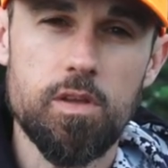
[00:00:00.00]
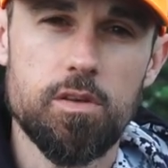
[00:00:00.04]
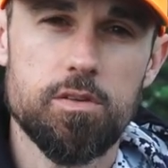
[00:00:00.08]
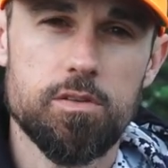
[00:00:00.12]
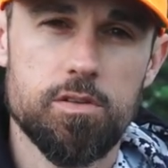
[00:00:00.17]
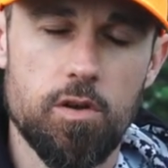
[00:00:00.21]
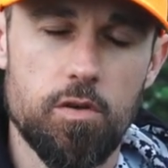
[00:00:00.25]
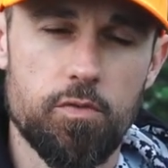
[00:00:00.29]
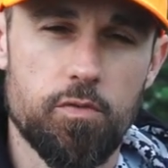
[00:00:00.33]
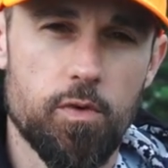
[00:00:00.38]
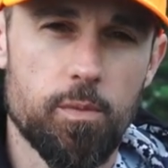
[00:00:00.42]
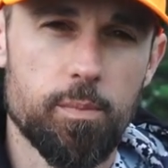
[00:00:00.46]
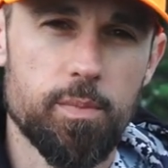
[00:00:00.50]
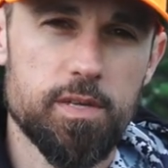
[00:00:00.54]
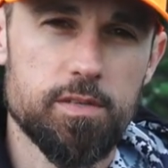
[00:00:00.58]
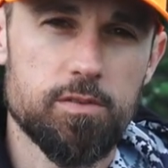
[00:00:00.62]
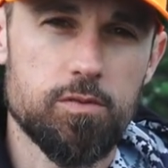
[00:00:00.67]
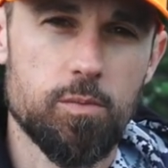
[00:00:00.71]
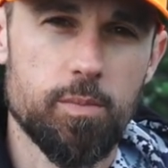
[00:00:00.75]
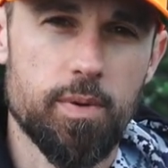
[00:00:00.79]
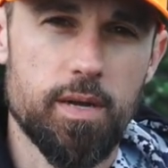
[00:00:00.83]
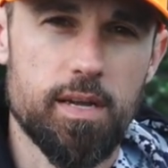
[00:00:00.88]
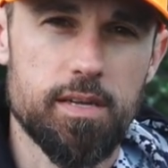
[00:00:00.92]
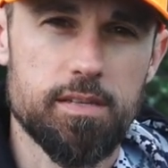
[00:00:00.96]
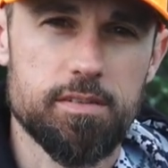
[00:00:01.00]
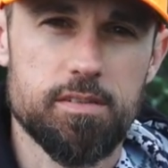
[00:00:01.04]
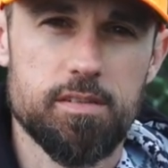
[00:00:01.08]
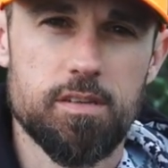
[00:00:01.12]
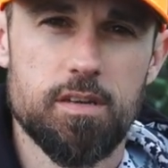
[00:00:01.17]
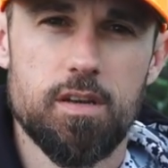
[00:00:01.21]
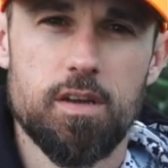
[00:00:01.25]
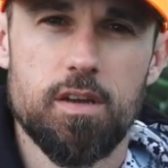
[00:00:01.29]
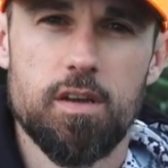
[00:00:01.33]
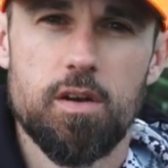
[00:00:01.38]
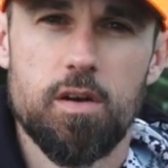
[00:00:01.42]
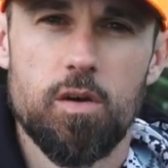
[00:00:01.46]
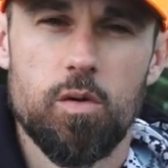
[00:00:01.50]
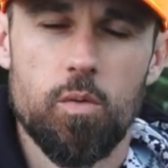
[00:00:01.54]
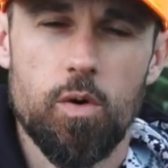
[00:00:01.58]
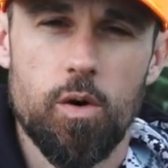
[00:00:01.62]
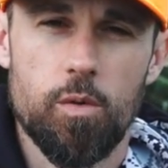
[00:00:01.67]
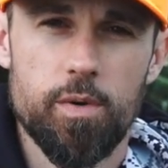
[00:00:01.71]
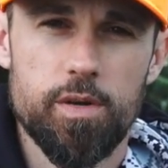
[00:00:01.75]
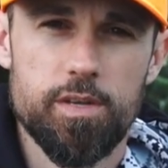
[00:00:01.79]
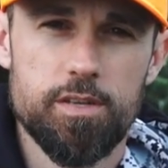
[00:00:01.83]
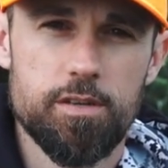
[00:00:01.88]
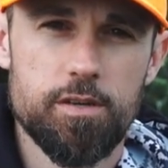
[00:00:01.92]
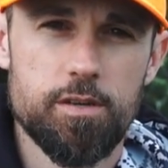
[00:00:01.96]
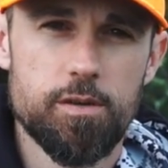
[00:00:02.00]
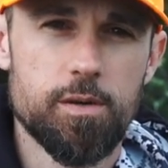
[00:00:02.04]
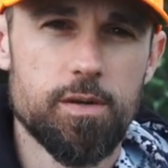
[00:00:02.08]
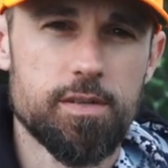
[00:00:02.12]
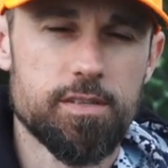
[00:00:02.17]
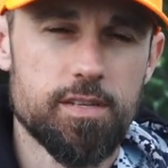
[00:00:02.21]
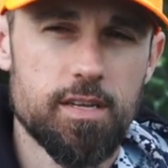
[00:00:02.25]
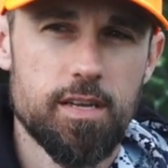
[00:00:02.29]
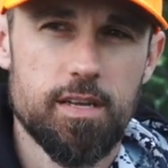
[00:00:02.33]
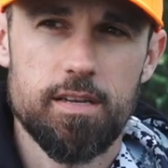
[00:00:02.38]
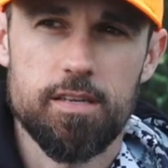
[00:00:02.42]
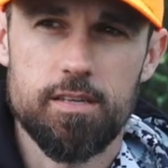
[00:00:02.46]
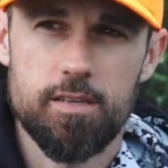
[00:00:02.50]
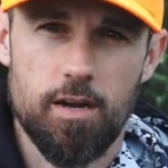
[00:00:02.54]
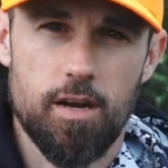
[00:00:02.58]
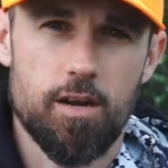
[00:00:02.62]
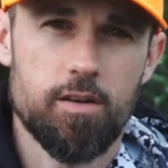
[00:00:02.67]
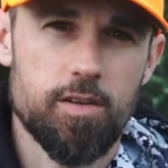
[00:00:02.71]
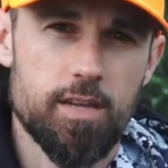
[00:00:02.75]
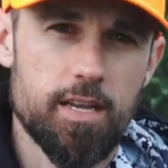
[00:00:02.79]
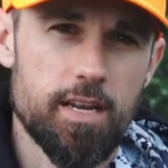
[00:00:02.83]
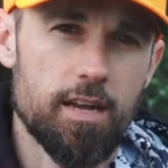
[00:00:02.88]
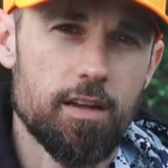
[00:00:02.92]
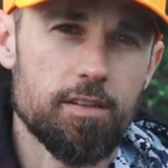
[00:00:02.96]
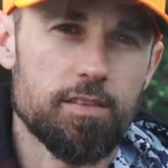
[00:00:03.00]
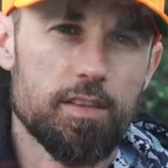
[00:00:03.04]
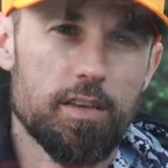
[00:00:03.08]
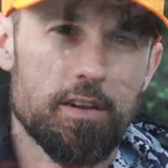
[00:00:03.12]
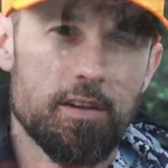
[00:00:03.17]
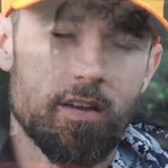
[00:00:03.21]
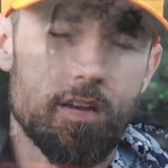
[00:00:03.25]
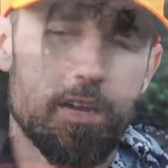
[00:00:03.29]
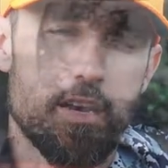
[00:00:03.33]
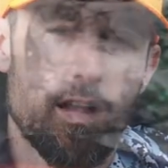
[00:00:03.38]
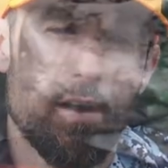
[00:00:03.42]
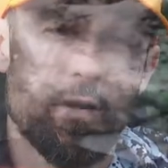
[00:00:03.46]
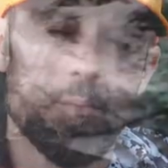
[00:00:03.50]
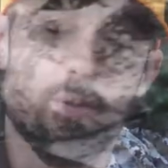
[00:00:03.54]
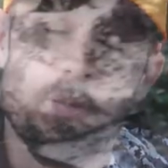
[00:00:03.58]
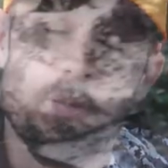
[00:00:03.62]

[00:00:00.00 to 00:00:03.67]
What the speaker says: So for Missile Baits, what we do is, you know, I'll get out there and I'll